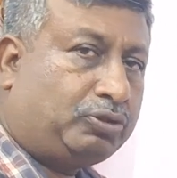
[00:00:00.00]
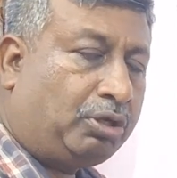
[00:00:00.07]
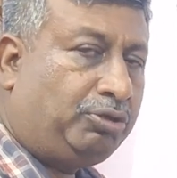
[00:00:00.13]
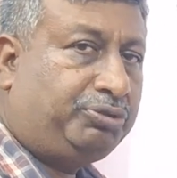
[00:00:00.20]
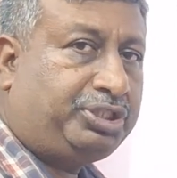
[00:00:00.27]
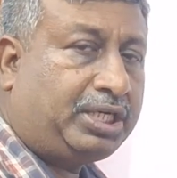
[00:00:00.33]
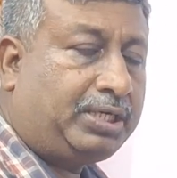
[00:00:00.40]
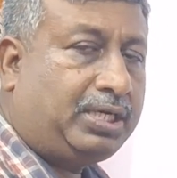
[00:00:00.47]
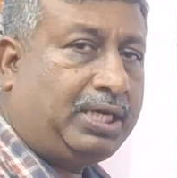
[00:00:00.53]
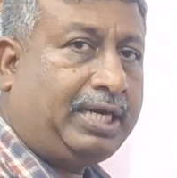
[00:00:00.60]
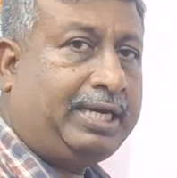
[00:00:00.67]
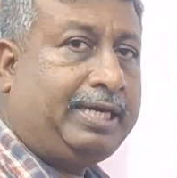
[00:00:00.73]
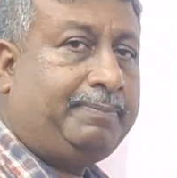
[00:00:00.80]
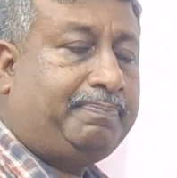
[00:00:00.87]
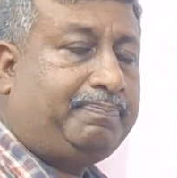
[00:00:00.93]
solution
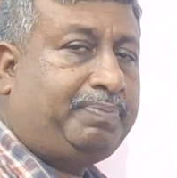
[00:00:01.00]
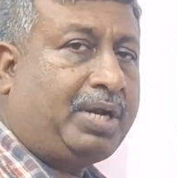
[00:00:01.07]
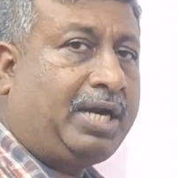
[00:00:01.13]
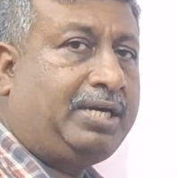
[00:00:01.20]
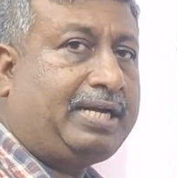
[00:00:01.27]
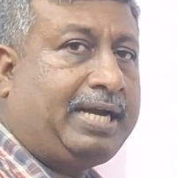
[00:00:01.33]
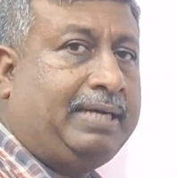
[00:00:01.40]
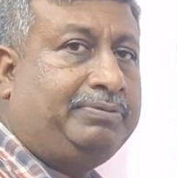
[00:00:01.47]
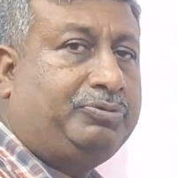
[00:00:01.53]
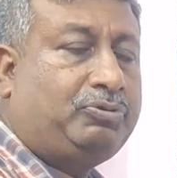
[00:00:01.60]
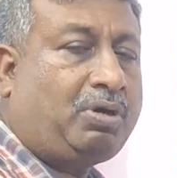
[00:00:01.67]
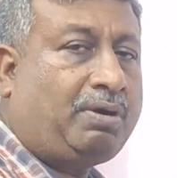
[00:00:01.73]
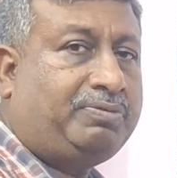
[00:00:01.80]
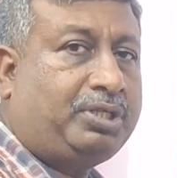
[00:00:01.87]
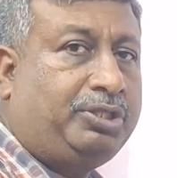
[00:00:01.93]
and plant
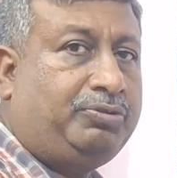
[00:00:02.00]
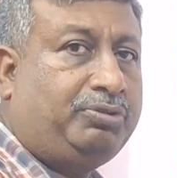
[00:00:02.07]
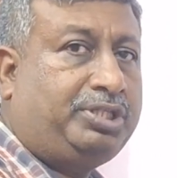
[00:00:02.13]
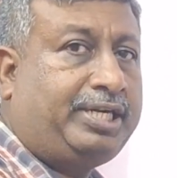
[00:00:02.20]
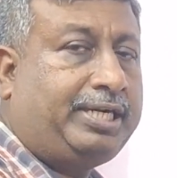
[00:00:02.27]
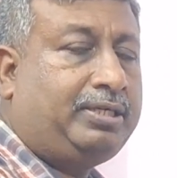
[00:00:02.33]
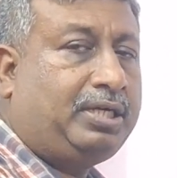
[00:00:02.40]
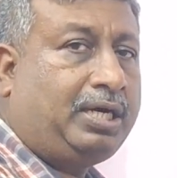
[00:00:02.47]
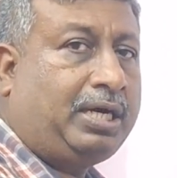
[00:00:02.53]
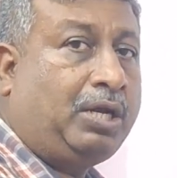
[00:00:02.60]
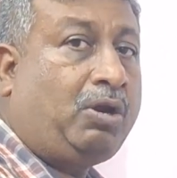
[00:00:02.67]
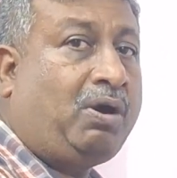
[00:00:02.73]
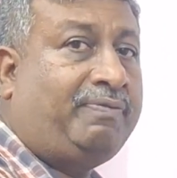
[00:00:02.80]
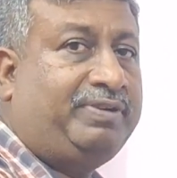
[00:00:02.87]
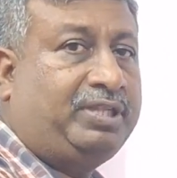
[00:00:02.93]
absorb the nutrient
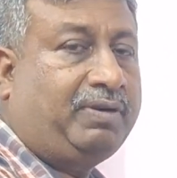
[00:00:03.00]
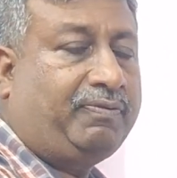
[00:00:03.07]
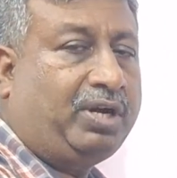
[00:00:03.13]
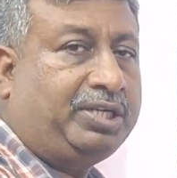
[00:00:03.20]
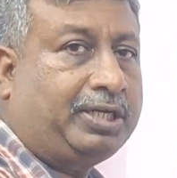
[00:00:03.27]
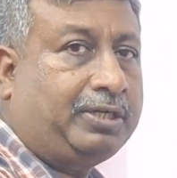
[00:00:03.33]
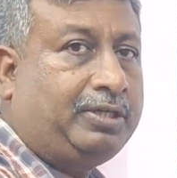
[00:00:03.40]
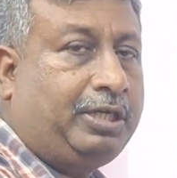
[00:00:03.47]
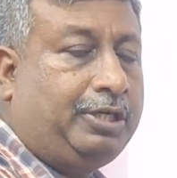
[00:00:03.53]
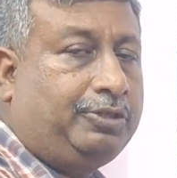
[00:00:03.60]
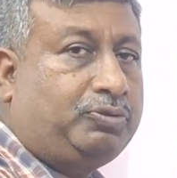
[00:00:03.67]
along with the water.